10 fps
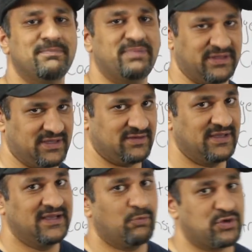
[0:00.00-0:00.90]
billion.
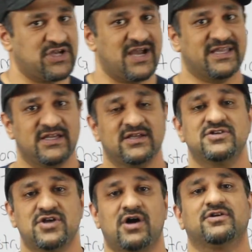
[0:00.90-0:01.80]
We're talking
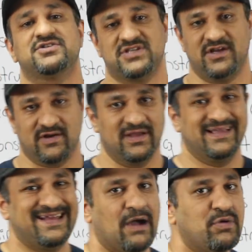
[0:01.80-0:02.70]
dollars here.
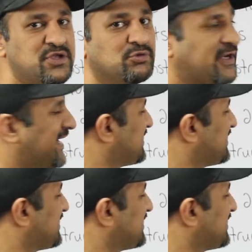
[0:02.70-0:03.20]
Now, when you look